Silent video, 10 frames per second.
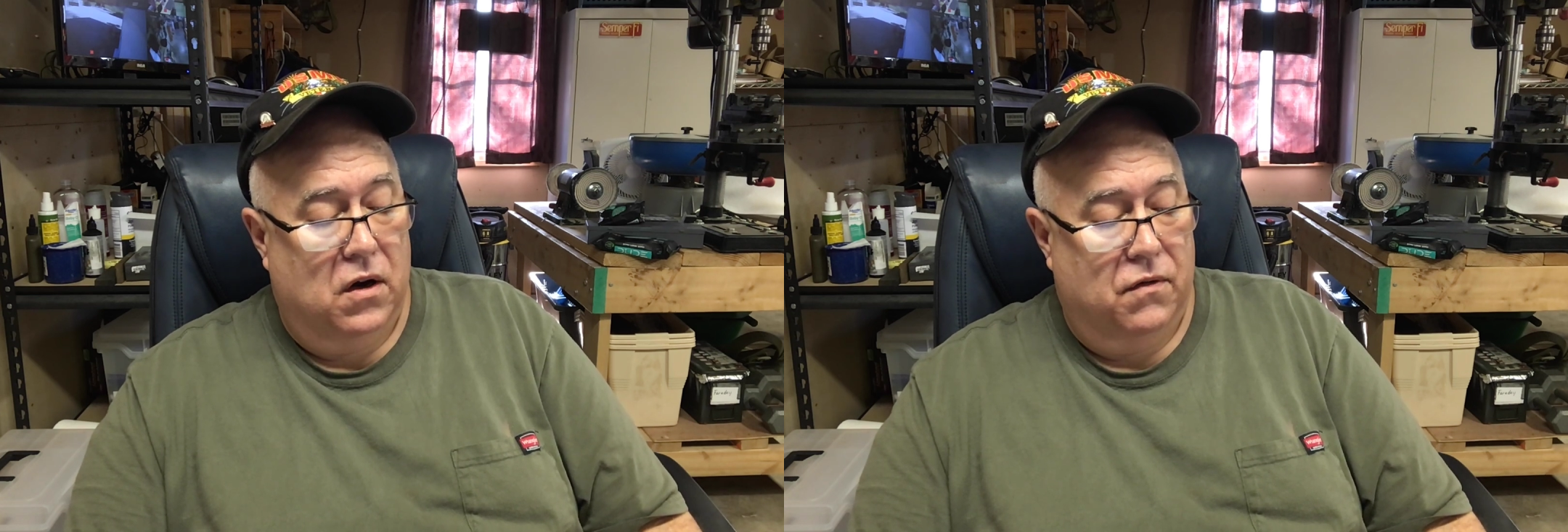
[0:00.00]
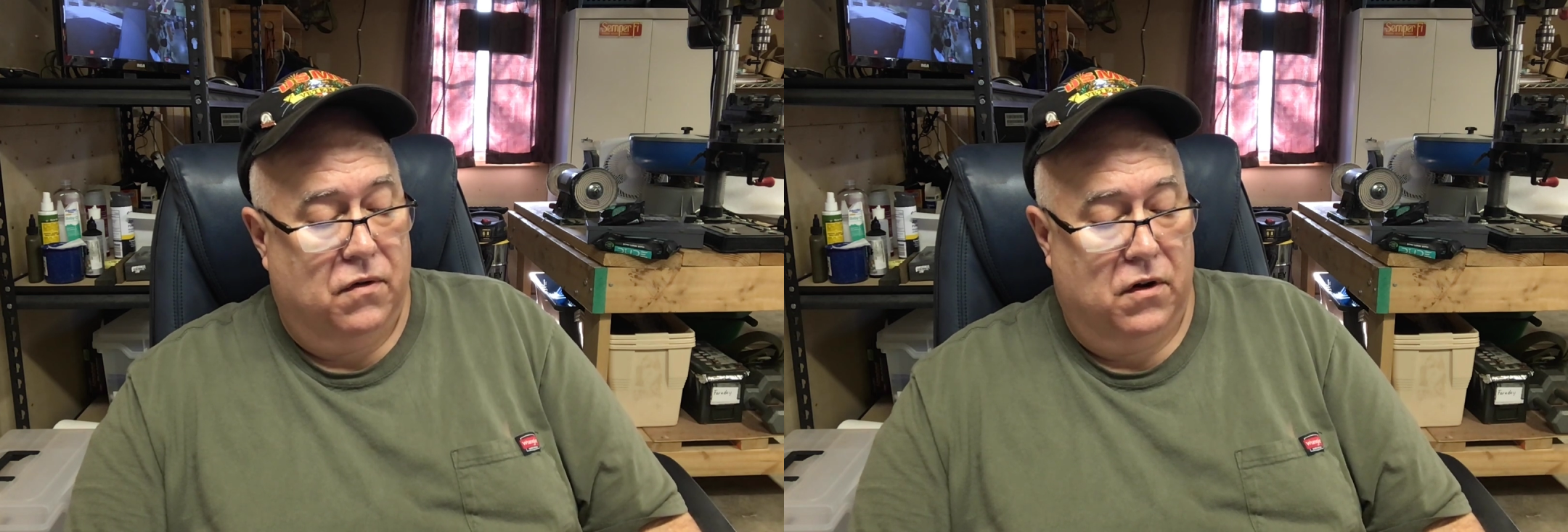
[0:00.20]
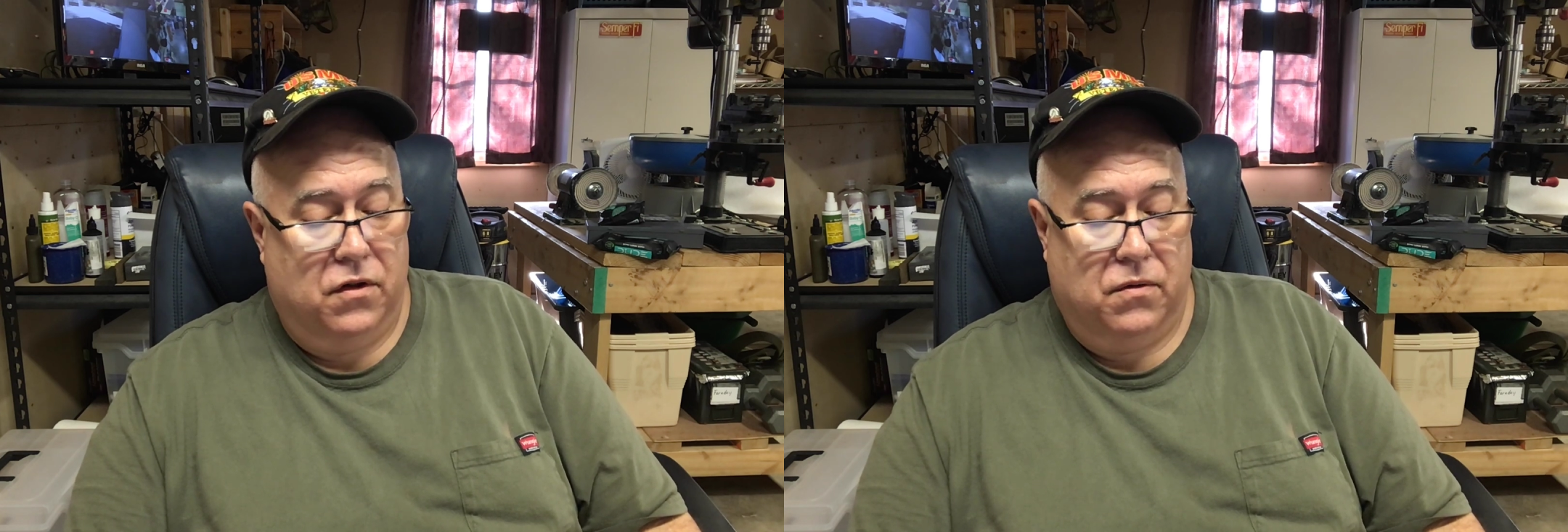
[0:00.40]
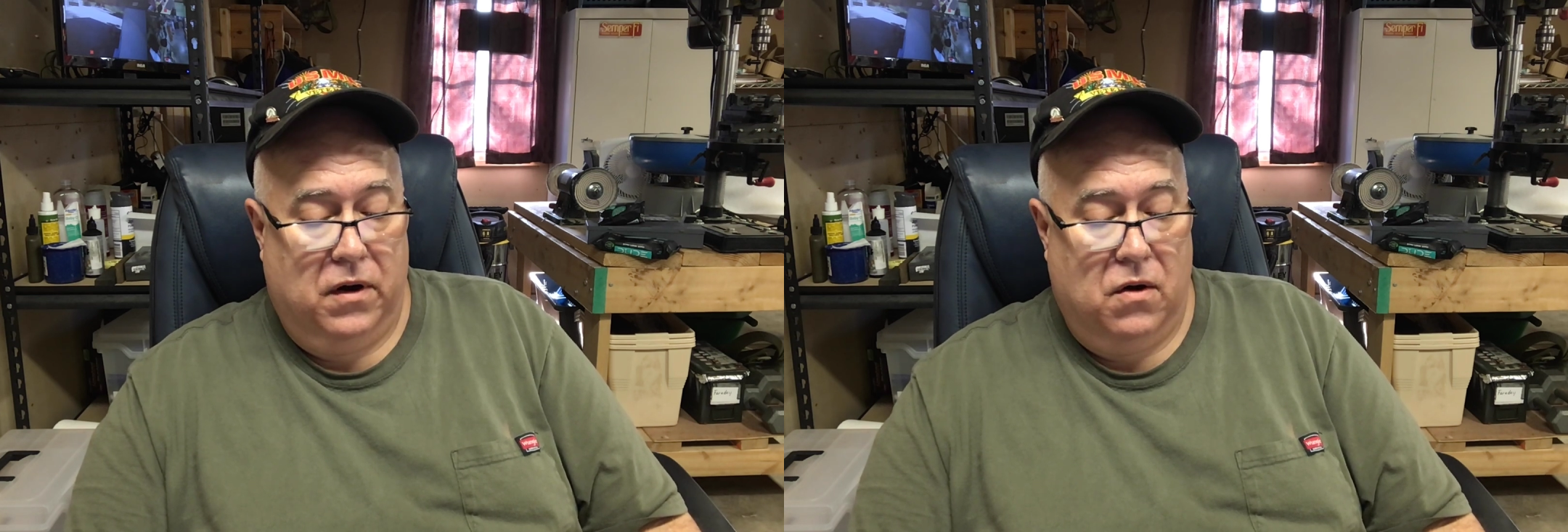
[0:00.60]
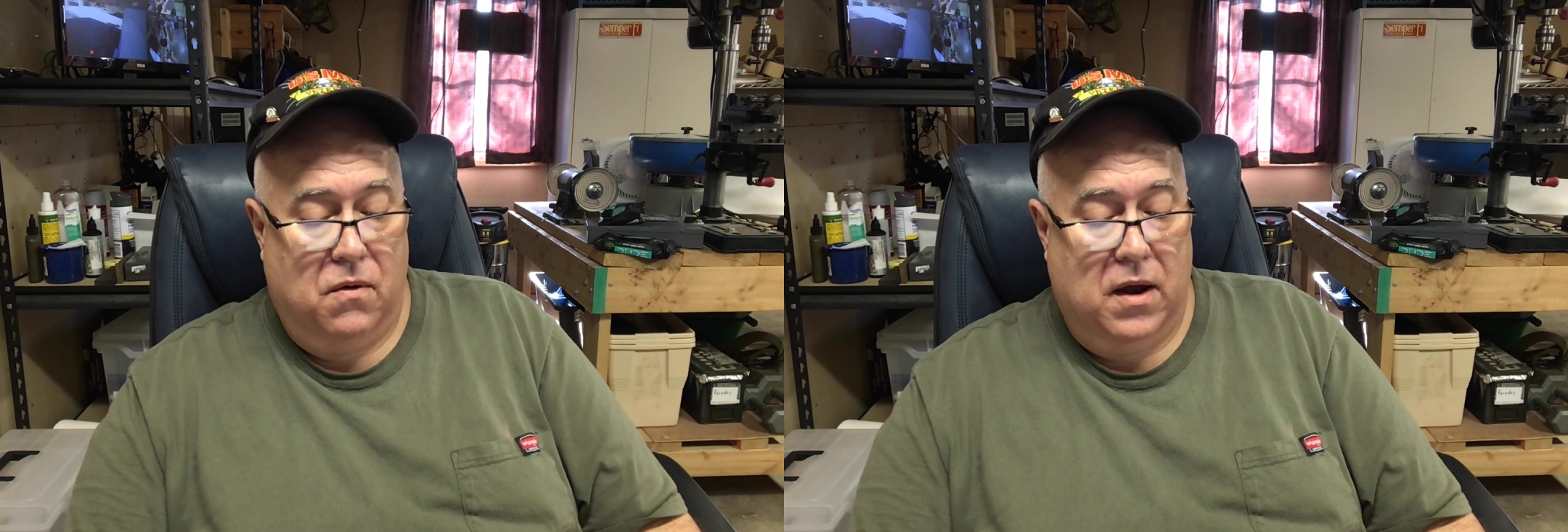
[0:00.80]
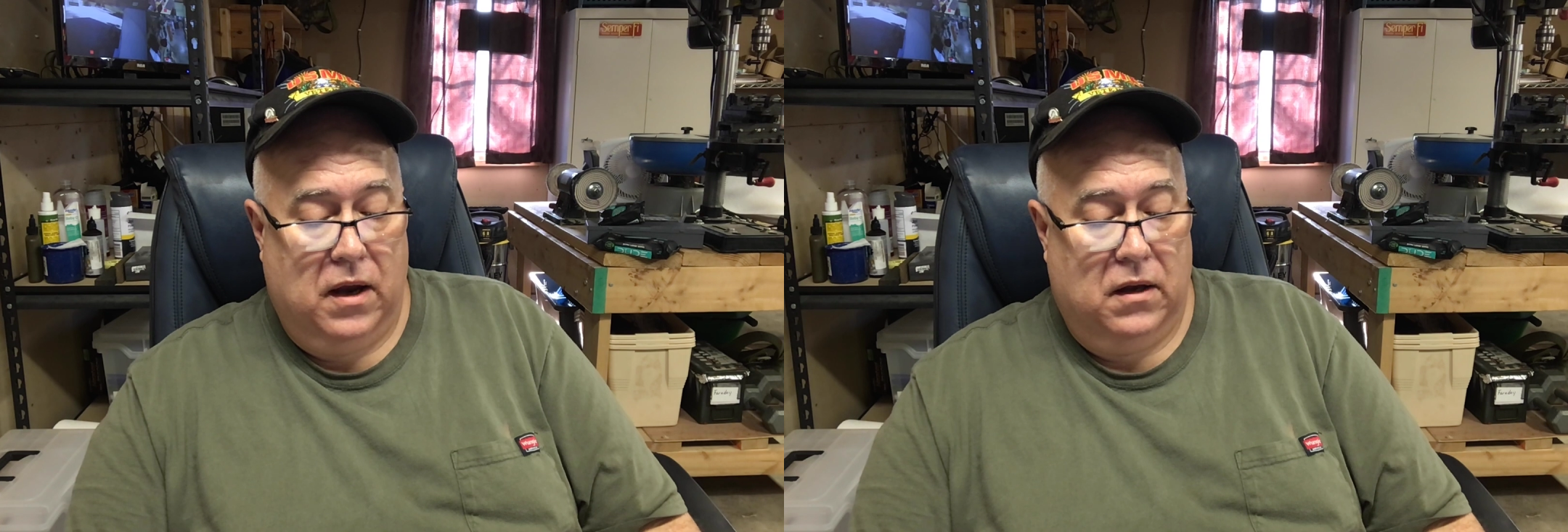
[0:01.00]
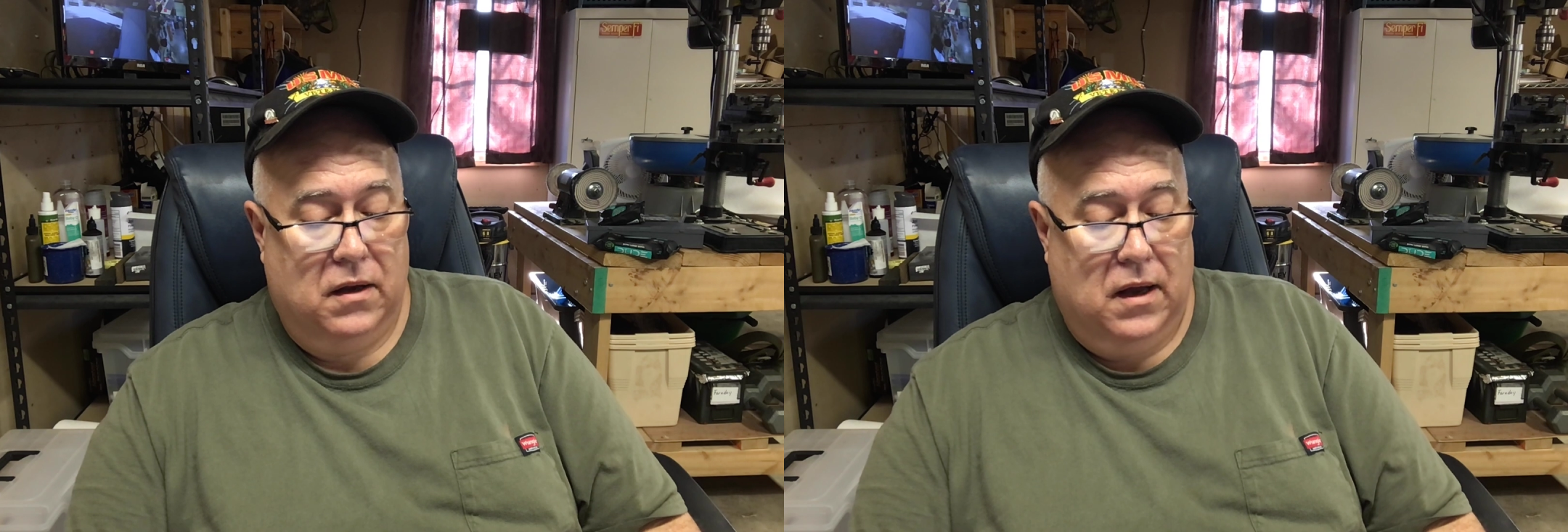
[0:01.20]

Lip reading: for the 308.